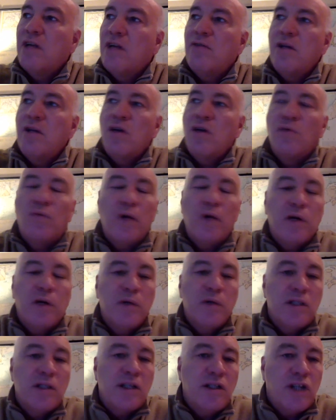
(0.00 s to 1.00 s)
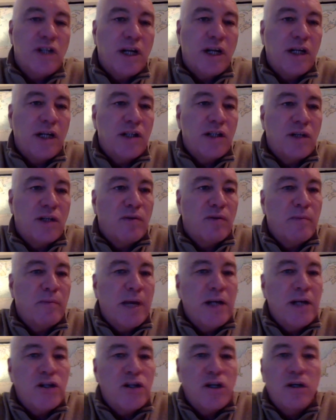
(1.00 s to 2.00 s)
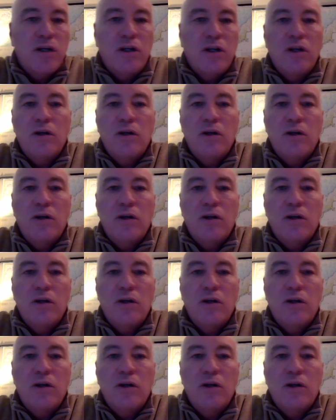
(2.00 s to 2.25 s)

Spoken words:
frequency change information, you